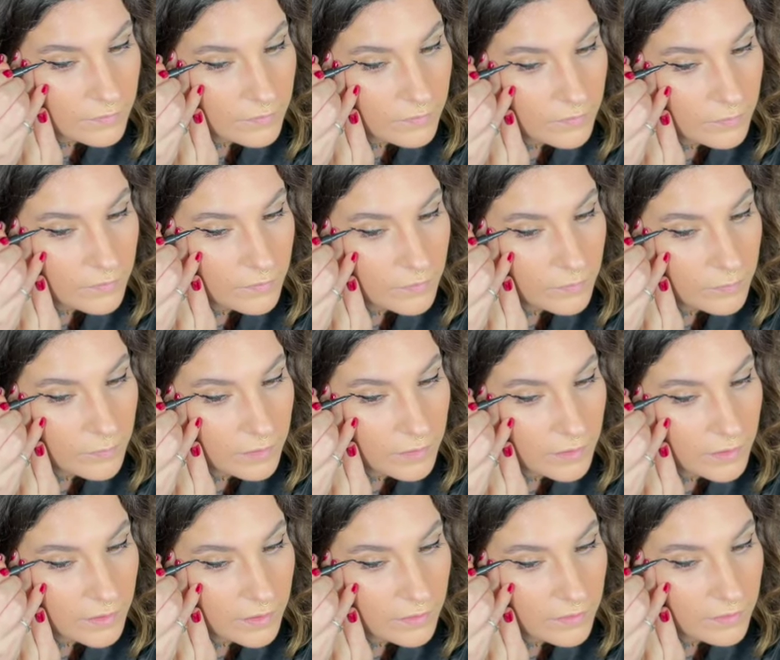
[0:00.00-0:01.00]
just pulling
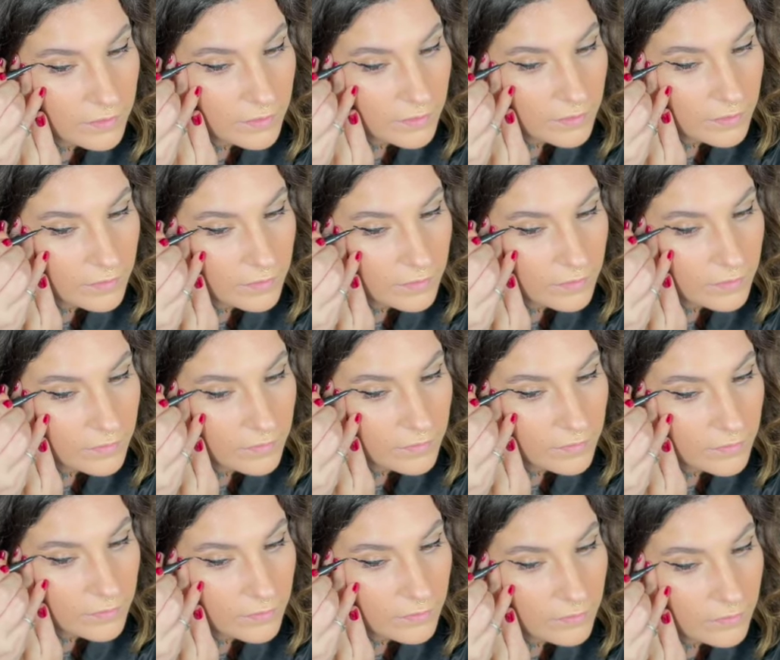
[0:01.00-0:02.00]
it down and then
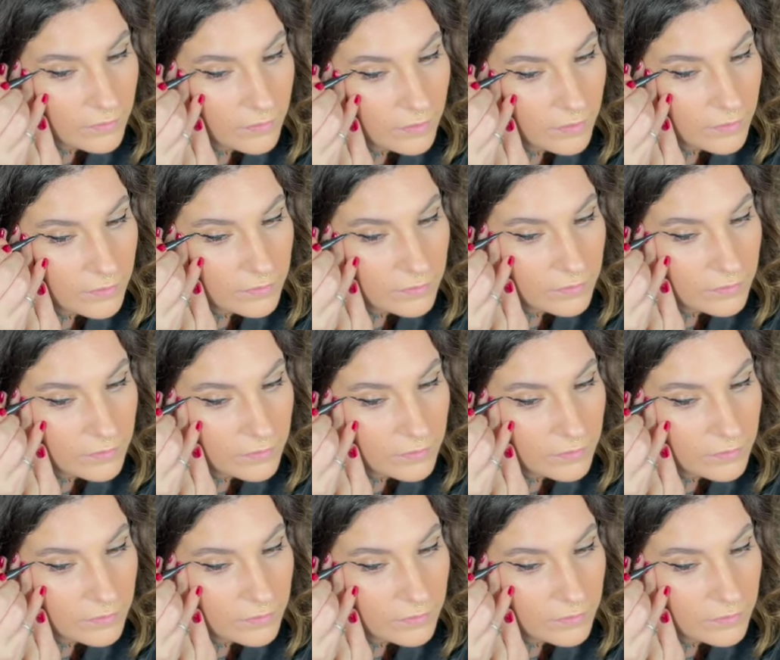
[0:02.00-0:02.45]
across.